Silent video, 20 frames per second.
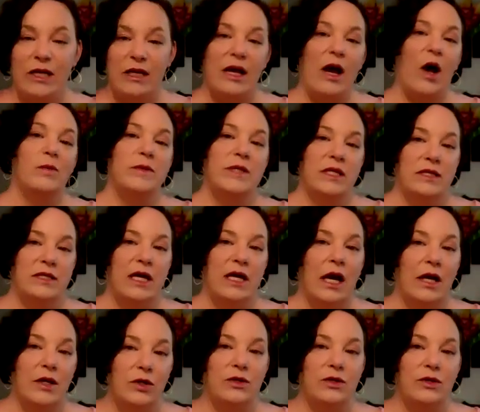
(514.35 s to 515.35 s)
It helps us to
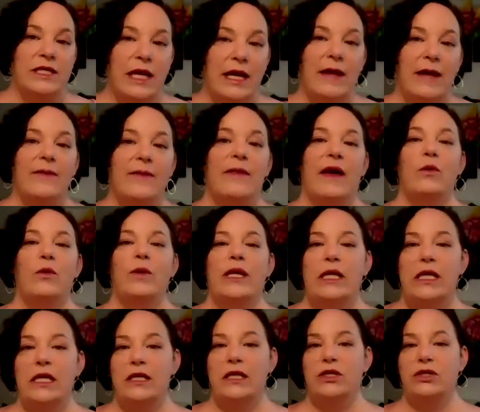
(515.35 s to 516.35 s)
understand that we
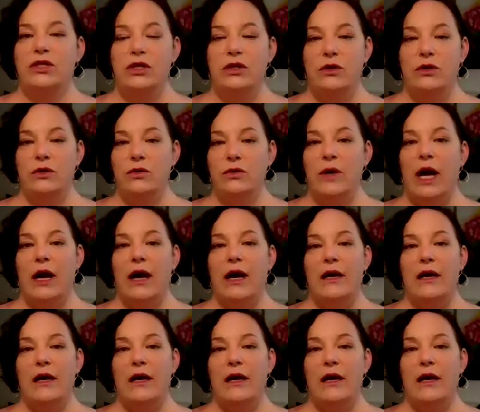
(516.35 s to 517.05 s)
need to,